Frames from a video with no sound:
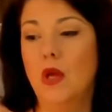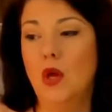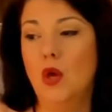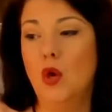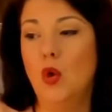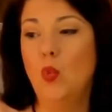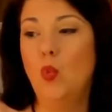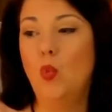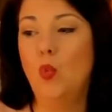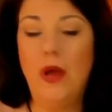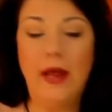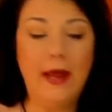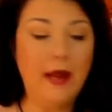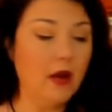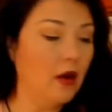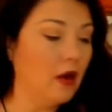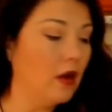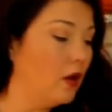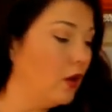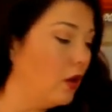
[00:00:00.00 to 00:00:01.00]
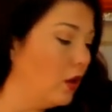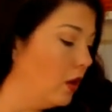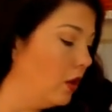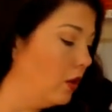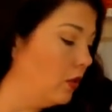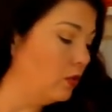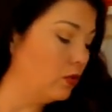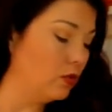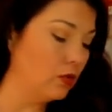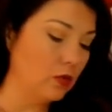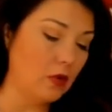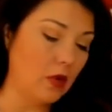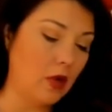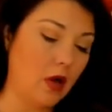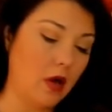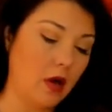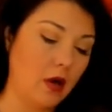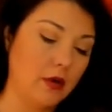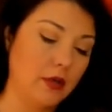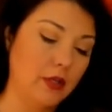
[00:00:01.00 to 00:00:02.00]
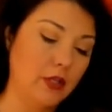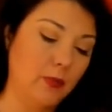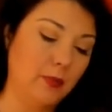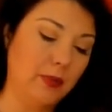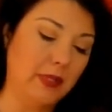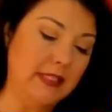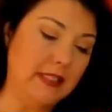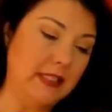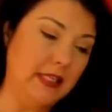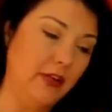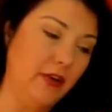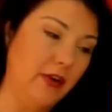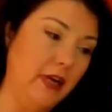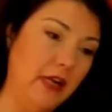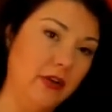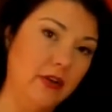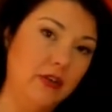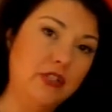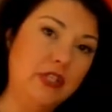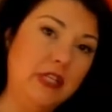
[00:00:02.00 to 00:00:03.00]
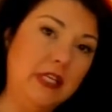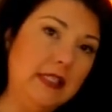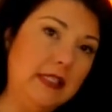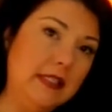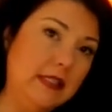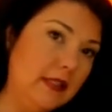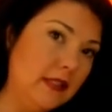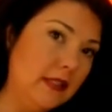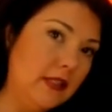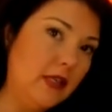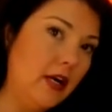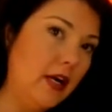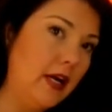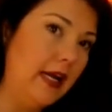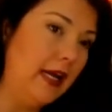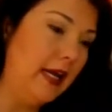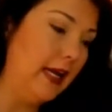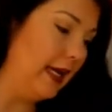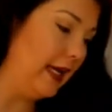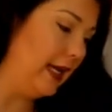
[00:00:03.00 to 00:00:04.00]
Where are you placing your energies? Sorry, I got to